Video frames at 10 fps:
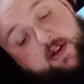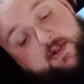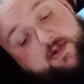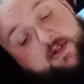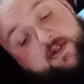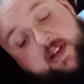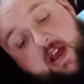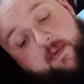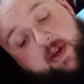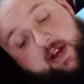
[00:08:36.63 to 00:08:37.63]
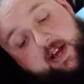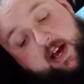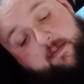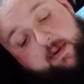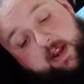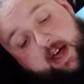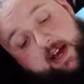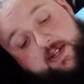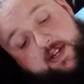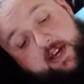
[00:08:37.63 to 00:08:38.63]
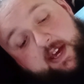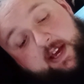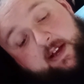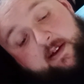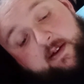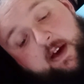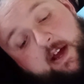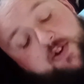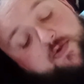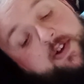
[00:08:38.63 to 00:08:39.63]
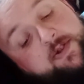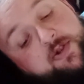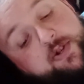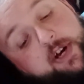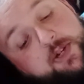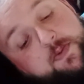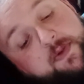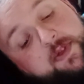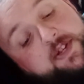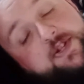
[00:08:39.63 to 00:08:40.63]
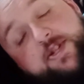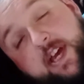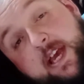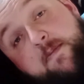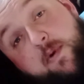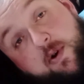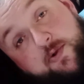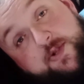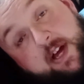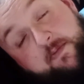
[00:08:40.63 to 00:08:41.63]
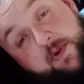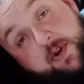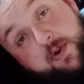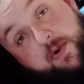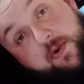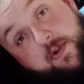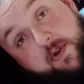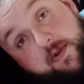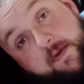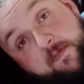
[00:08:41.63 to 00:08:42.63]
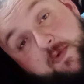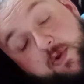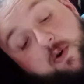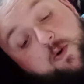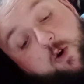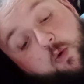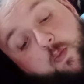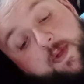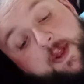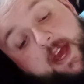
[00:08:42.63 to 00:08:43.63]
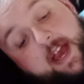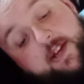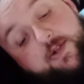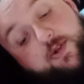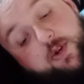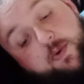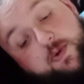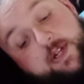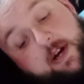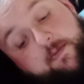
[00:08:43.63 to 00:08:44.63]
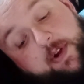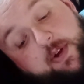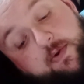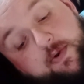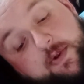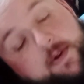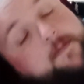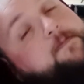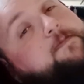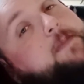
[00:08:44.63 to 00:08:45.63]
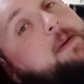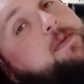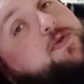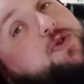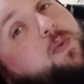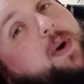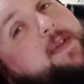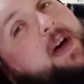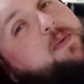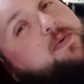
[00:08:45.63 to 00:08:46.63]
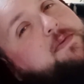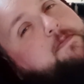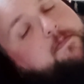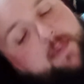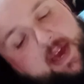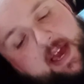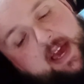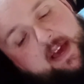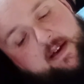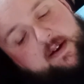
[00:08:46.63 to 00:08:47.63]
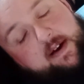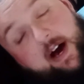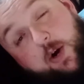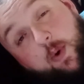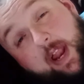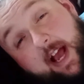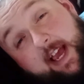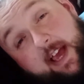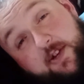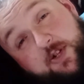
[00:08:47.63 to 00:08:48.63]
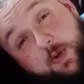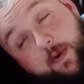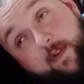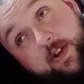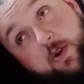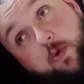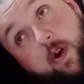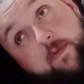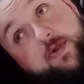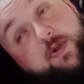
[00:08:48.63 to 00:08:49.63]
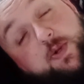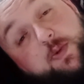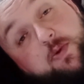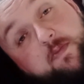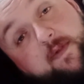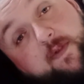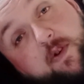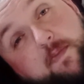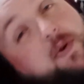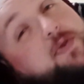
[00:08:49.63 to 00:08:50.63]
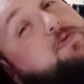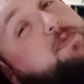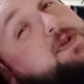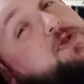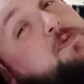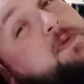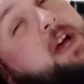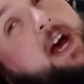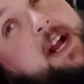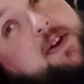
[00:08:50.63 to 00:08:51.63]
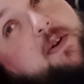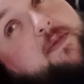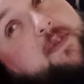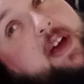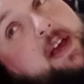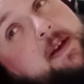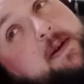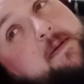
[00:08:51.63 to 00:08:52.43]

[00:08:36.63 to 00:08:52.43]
Interior cab lighting. Interesting choice with the Zemo sound decoder though. They've not gone with an ESU sound decoder. I'm not sure why that would be. I quite like ESU, I've had great results with them before. Possibly some kind of a